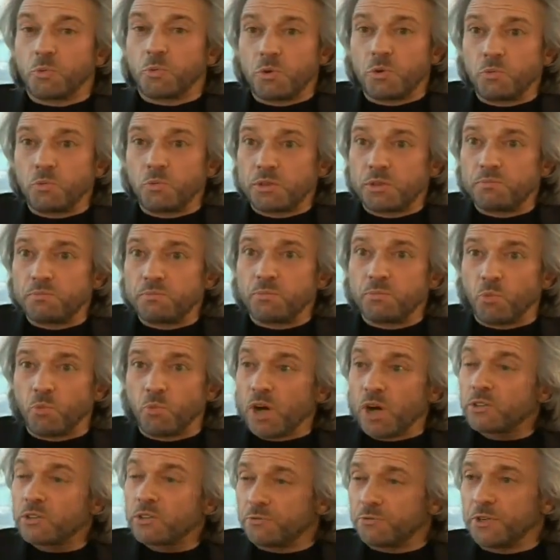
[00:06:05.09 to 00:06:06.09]
We we
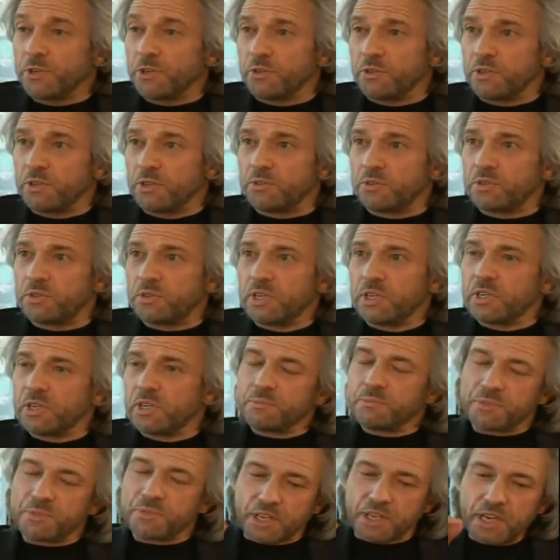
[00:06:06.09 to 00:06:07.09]
want to feel those.
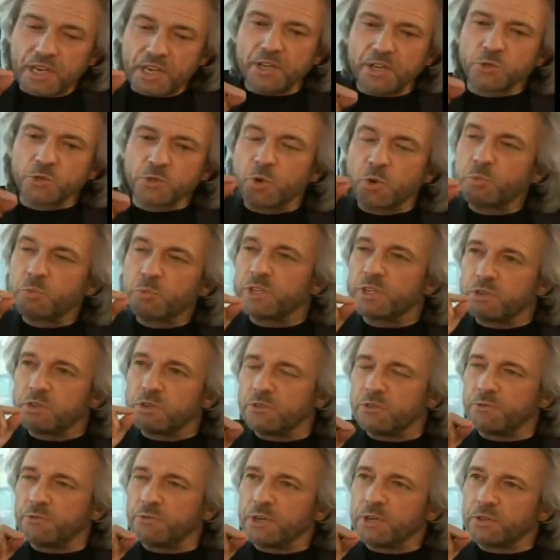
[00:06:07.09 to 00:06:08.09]
The key is when we
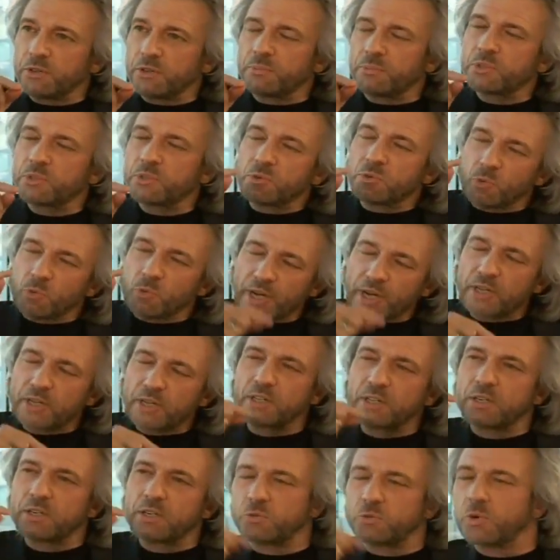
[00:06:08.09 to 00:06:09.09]
do feel them to
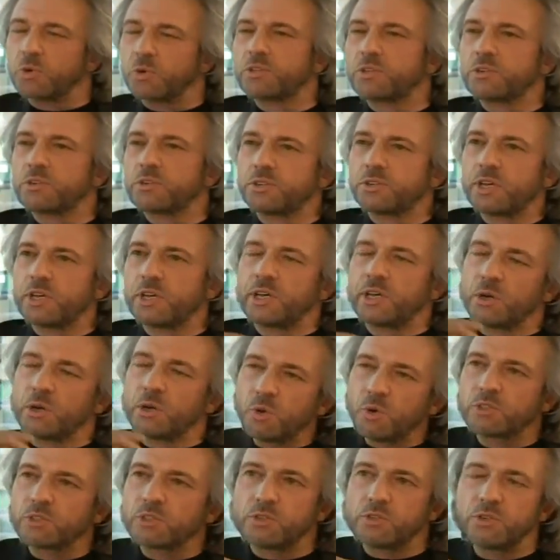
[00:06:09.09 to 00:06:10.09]
recognize what they're saying
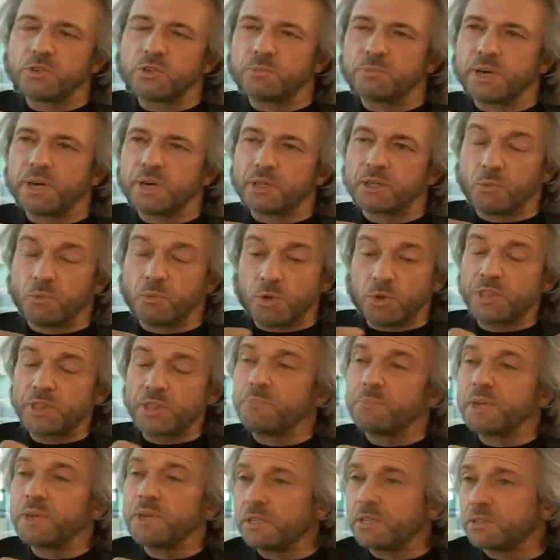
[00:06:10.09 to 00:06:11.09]
and what to do about them, what
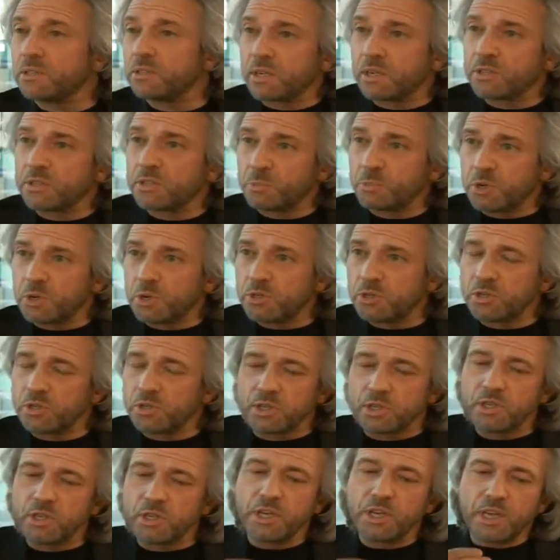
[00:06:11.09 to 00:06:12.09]
they mean to us
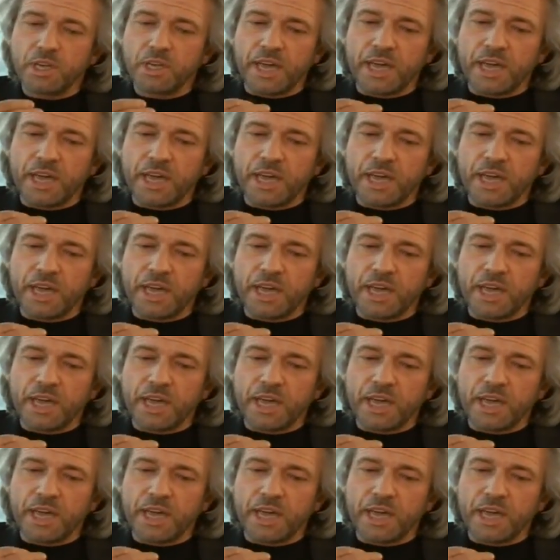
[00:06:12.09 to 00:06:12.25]
personally,